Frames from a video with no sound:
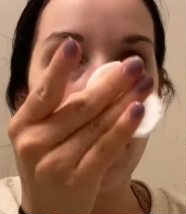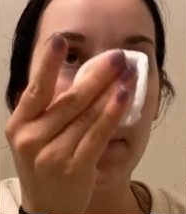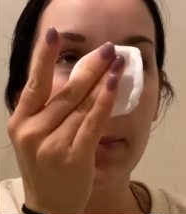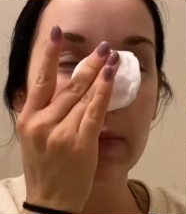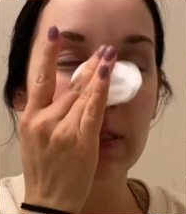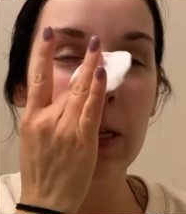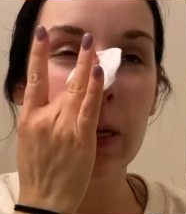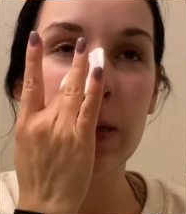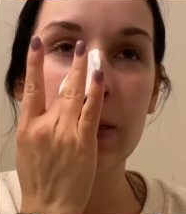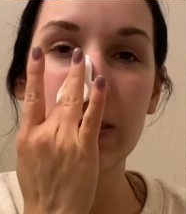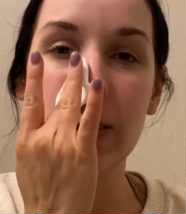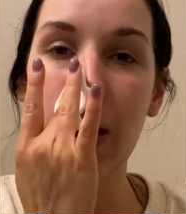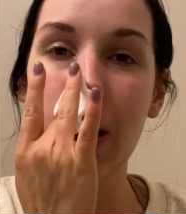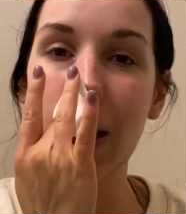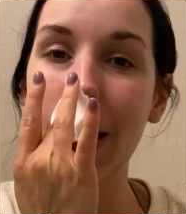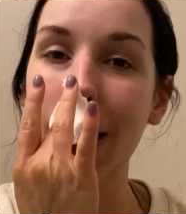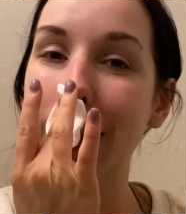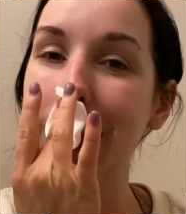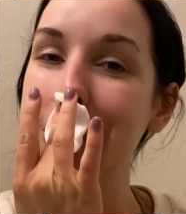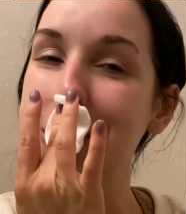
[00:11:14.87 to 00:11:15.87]
So it's not
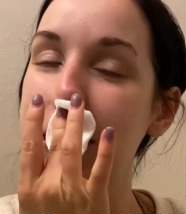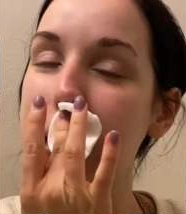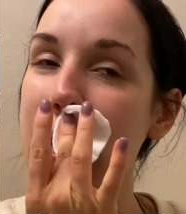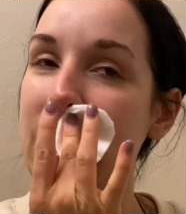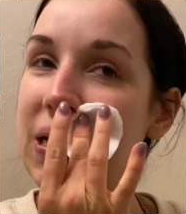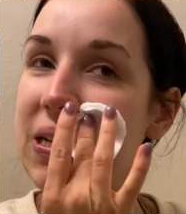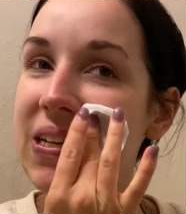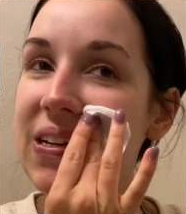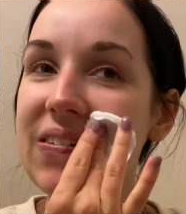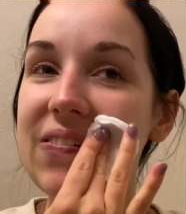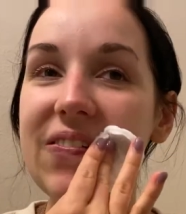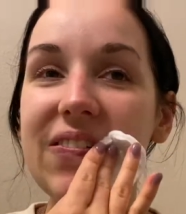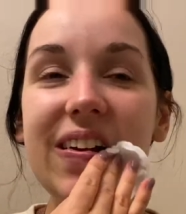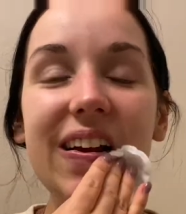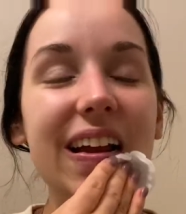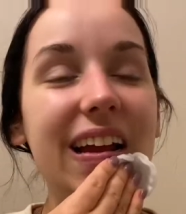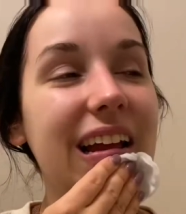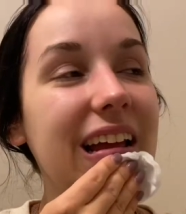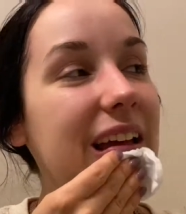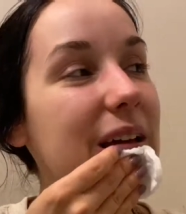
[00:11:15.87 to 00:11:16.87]
like a ton
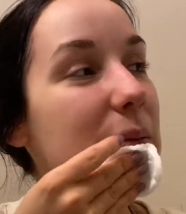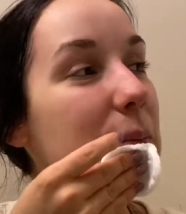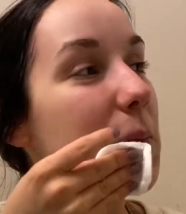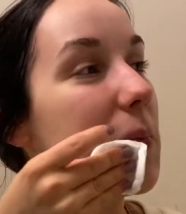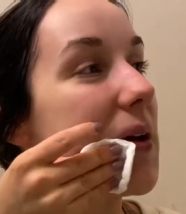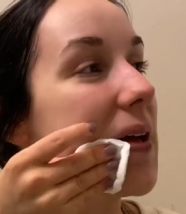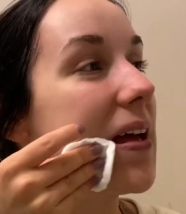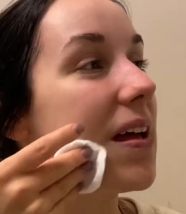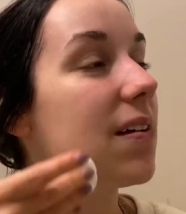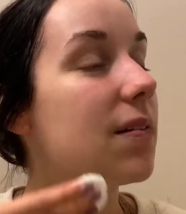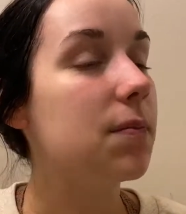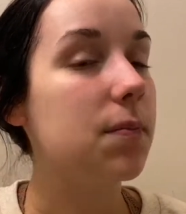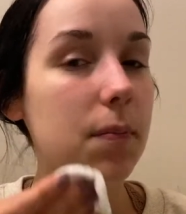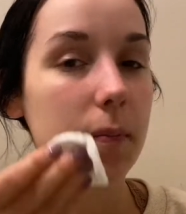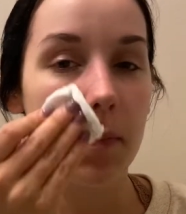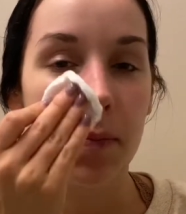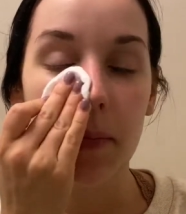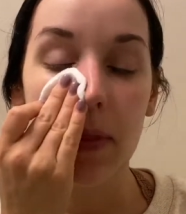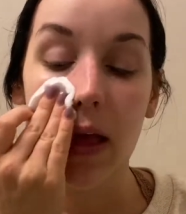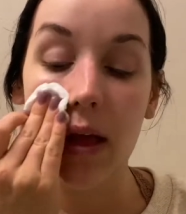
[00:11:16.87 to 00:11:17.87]
different, but
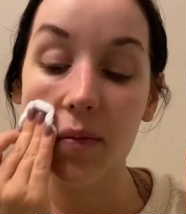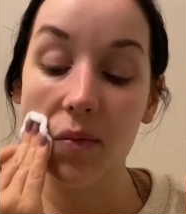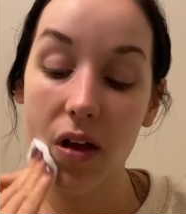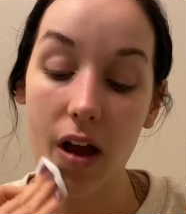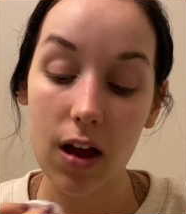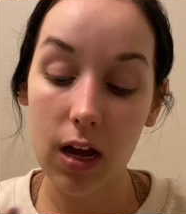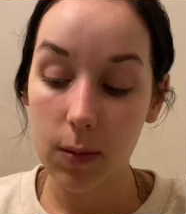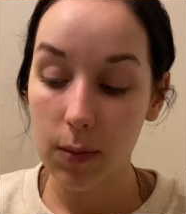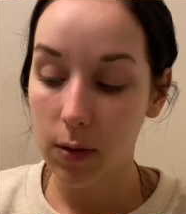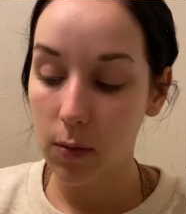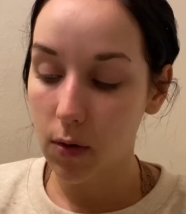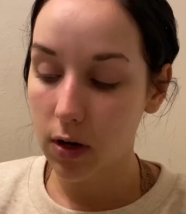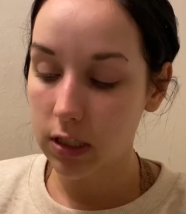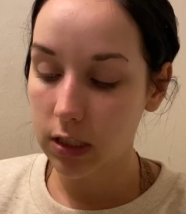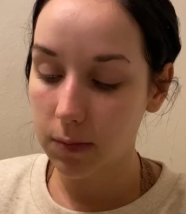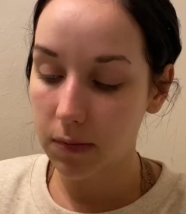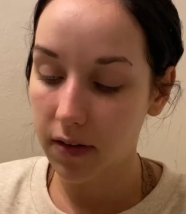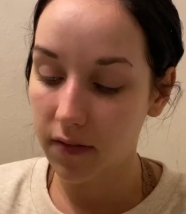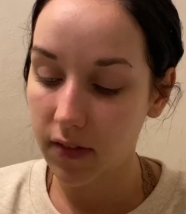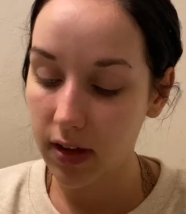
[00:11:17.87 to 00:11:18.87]
I'm not gonna be
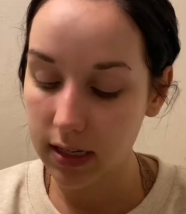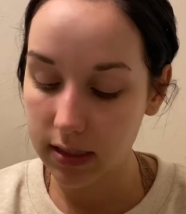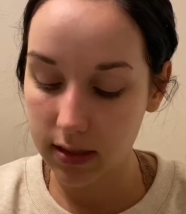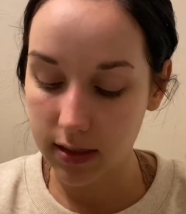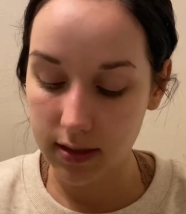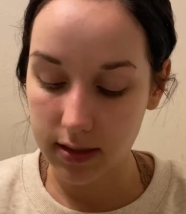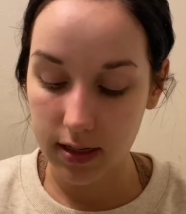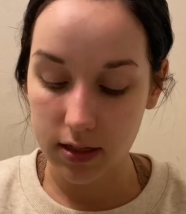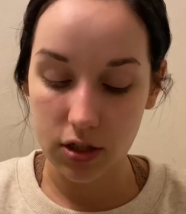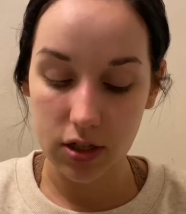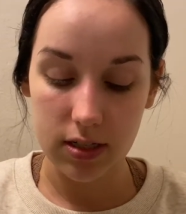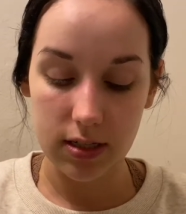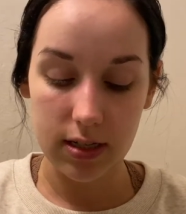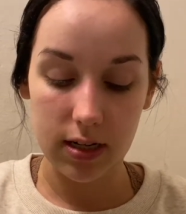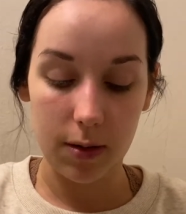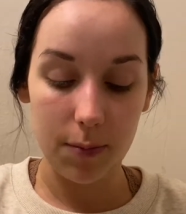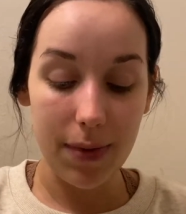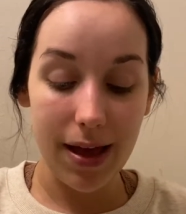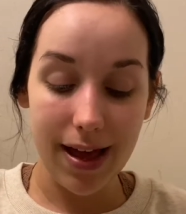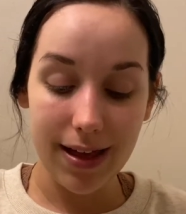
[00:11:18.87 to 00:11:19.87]
washing my face since I just did
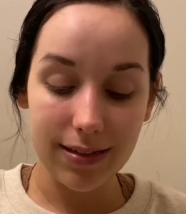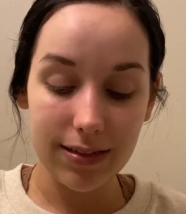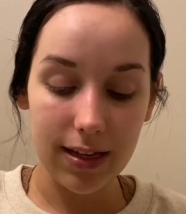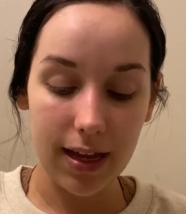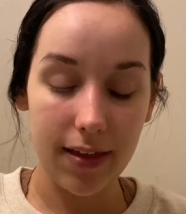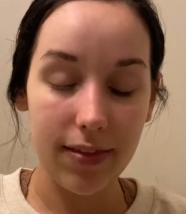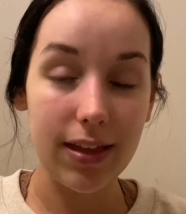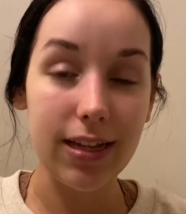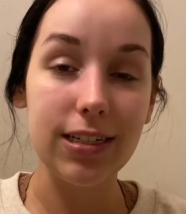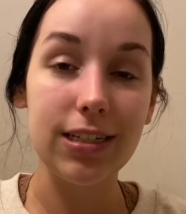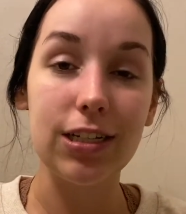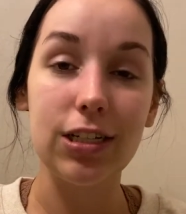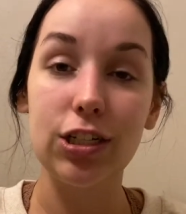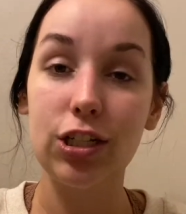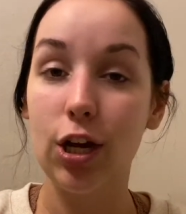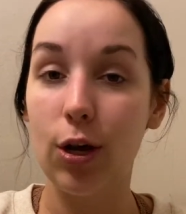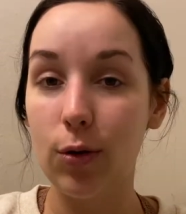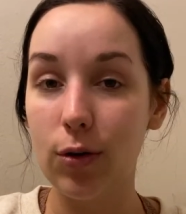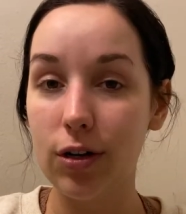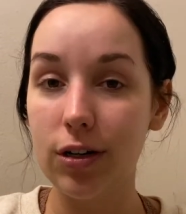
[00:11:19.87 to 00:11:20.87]
a mask and then did
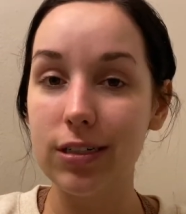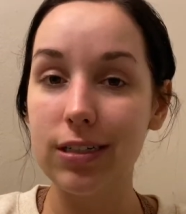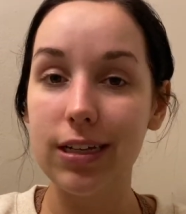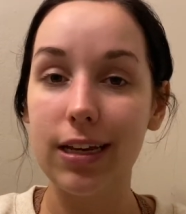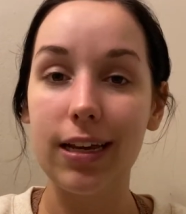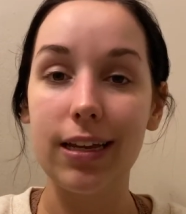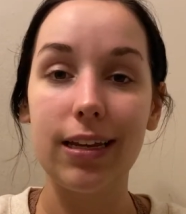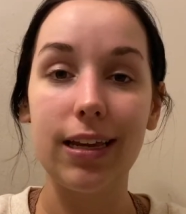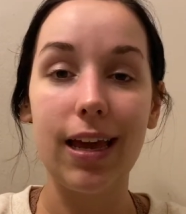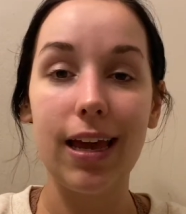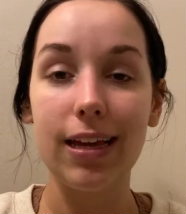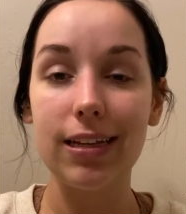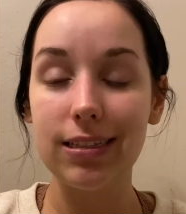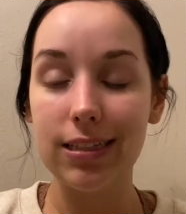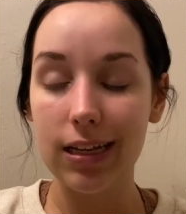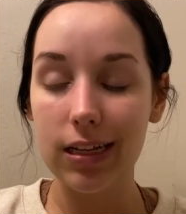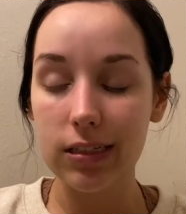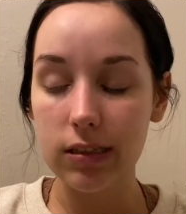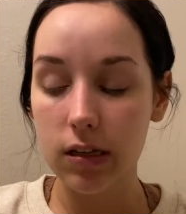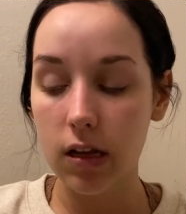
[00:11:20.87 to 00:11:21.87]
toner to get any
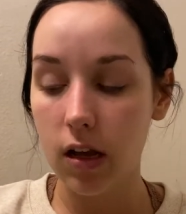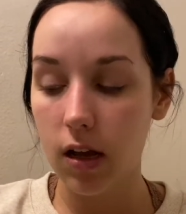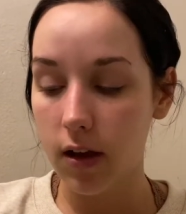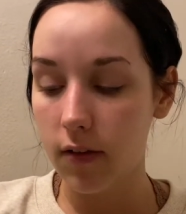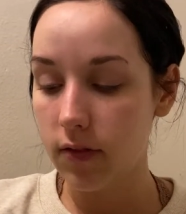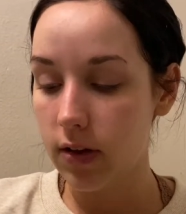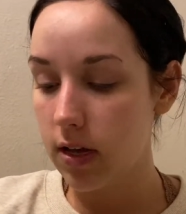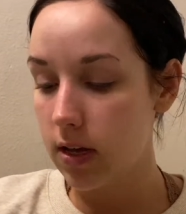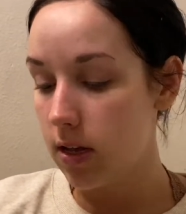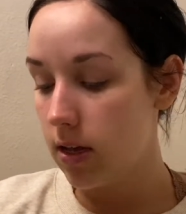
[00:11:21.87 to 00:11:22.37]
excess off.